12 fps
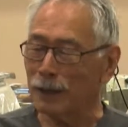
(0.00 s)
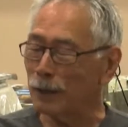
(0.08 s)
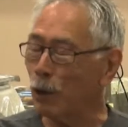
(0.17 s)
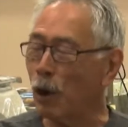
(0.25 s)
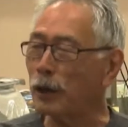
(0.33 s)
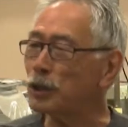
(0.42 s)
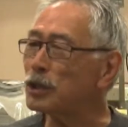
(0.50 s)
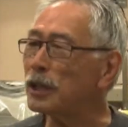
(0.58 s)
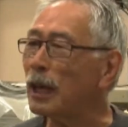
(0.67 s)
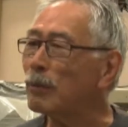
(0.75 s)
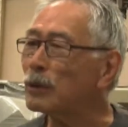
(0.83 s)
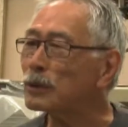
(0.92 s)
large
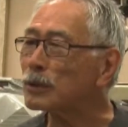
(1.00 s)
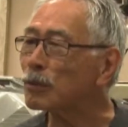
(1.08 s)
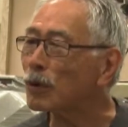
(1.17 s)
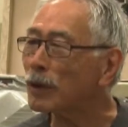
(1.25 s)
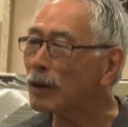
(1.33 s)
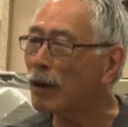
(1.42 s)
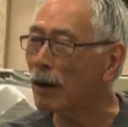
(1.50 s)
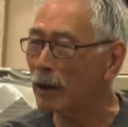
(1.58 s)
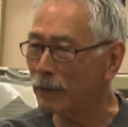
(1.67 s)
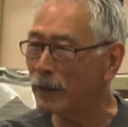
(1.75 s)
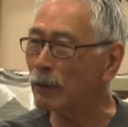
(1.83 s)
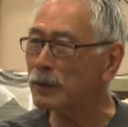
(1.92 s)
table to work
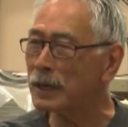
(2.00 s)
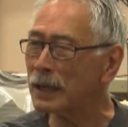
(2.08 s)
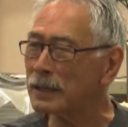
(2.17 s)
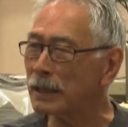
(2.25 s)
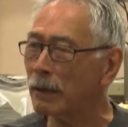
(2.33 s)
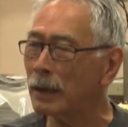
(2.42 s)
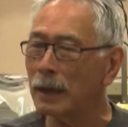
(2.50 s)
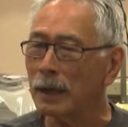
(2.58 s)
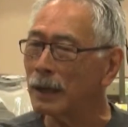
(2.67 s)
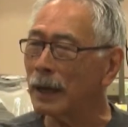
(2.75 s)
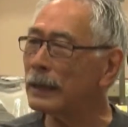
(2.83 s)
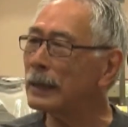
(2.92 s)
on if that was necessary.
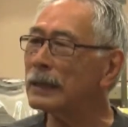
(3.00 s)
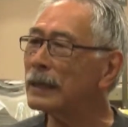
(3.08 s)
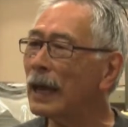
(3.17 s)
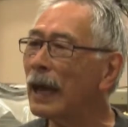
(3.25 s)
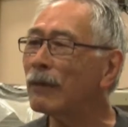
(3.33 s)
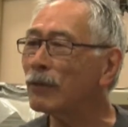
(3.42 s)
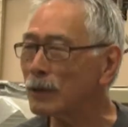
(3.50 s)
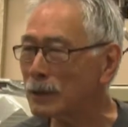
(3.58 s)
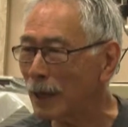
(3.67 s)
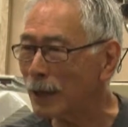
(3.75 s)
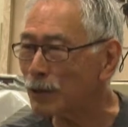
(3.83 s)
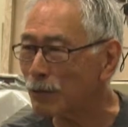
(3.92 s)
I didn't have those
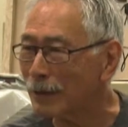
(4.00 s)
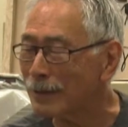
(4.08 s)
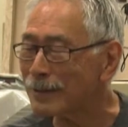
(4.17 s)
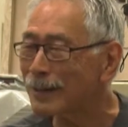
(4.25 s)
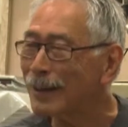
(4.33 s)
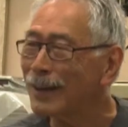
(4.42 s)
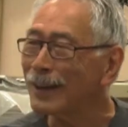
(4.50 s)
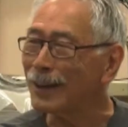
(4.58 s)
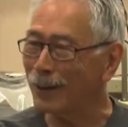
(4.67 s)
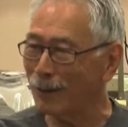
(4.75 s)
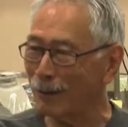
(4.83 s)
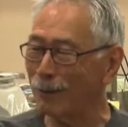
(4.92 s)
luxuries,
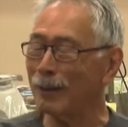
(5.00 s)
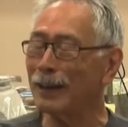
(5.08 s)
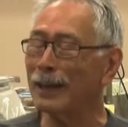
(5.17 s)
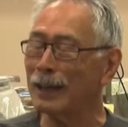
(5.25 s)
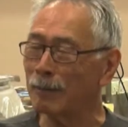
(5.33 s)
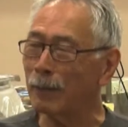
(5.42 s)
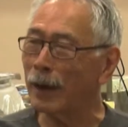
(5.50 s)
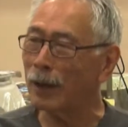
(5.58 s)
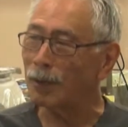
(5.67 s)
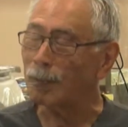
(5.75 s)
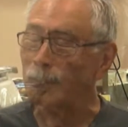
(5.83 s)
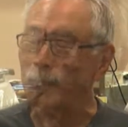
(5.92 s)
in my
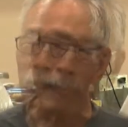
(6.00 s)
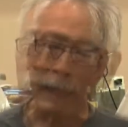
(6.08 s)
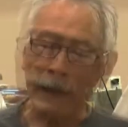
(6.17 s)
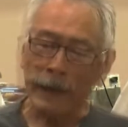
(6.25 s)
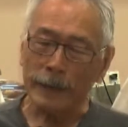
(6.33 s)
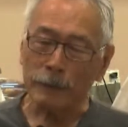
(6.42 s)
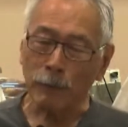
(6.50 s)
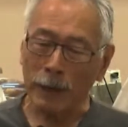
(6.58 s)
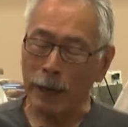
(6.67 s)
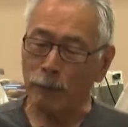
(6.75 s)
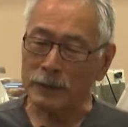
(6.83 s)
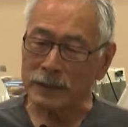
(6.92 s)
home.
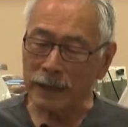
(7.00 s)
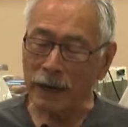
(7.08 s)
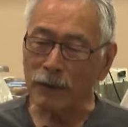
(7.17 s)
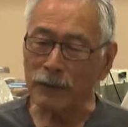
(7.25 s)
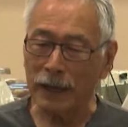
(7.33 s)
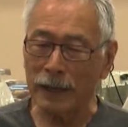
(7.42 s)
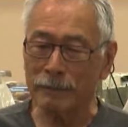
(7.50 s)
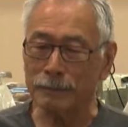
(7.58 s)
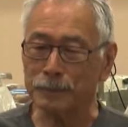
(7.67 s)
While I was there then,